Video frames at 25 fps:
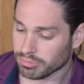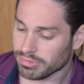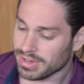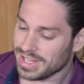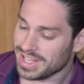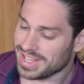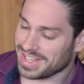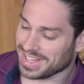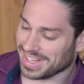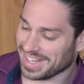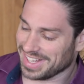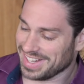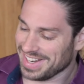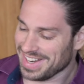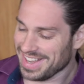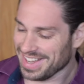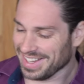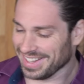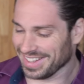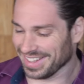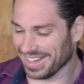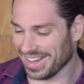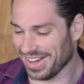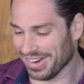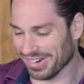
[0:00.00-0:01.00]
Regan,
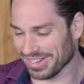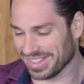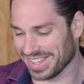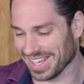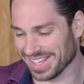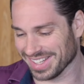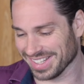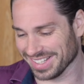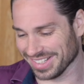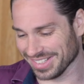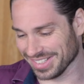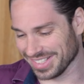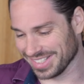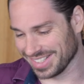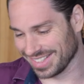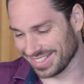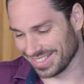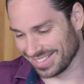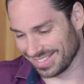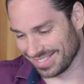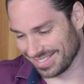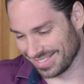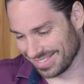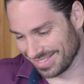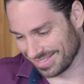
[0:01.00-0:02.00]
with that little
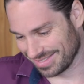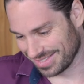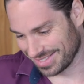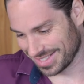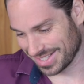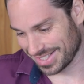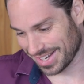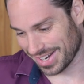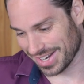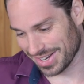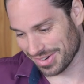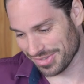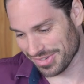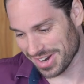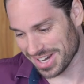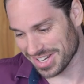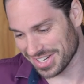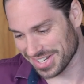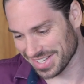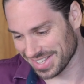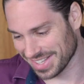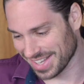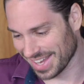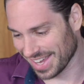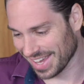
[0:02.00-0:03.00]

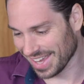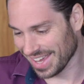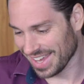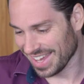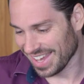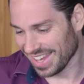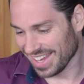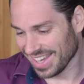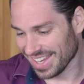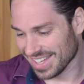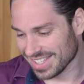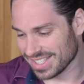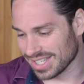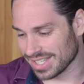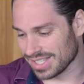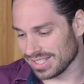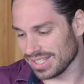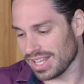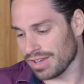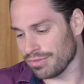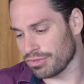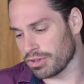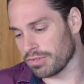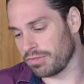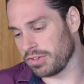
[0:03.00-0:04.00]
digression there, says,
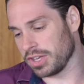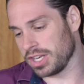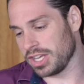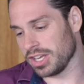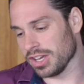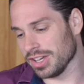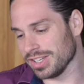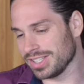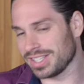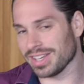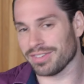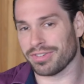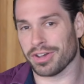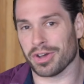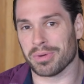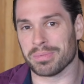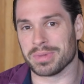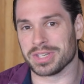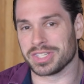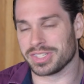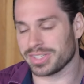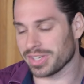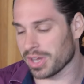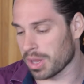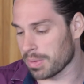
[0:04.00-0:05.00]
love your videos, they've helped
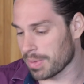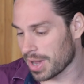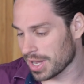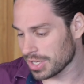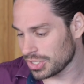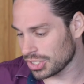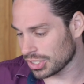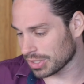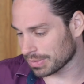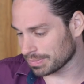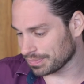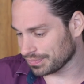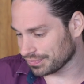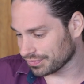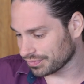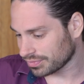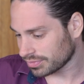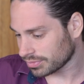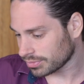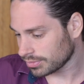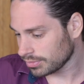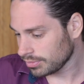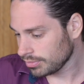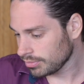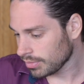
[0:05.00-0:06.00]
me so much.
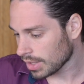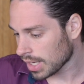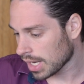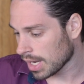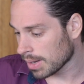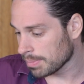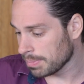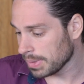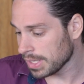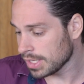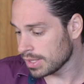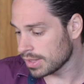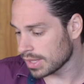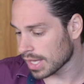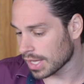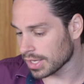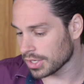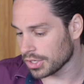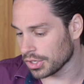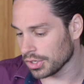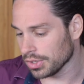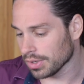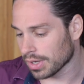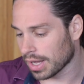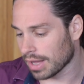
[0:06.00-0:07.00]
A big
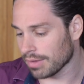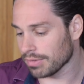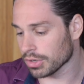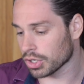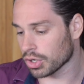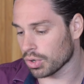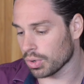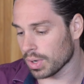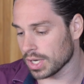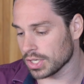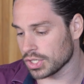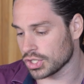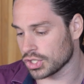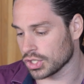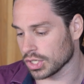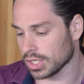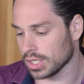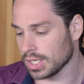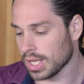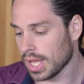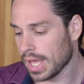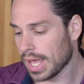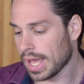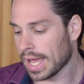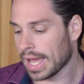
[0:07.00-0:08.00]
thank you. I have a
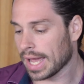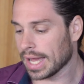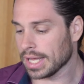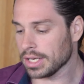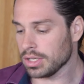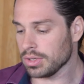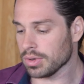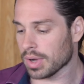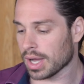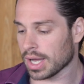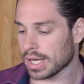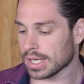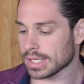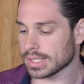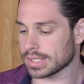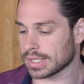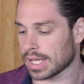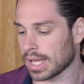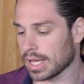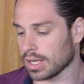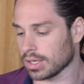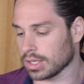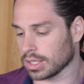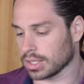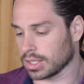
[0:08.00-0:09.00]
question. How do you
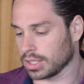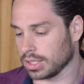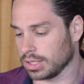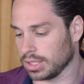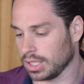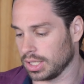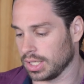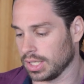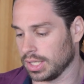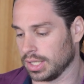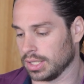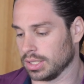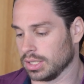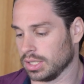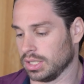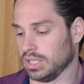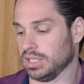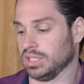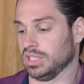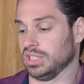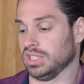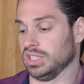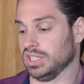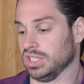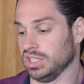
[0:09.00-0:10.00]
ask out a client?
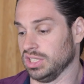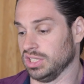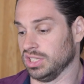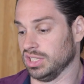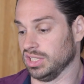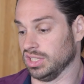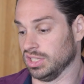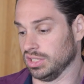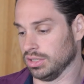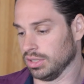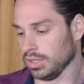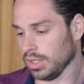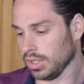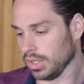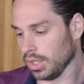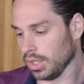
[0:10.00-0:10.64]
Yeah.